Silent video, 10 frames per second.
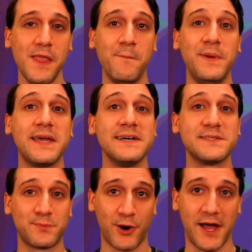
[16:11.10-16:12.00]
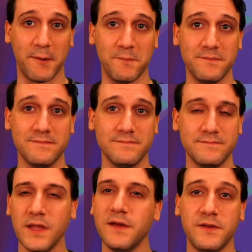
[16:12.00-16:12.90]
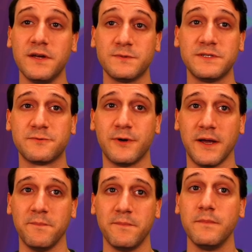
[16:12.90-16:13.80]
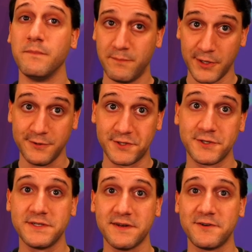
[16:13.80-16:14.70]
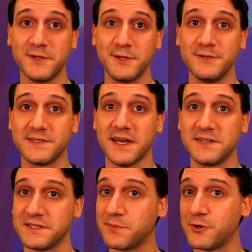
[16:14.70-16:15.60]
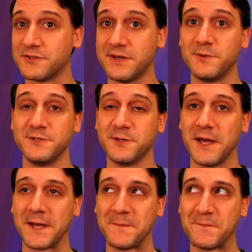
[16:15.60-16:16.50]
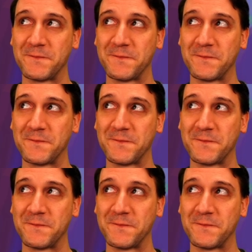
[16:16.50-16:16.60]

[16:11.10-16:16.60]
Because Prime. Not Twitch Prime, but you should definitely use that to support streamers you like.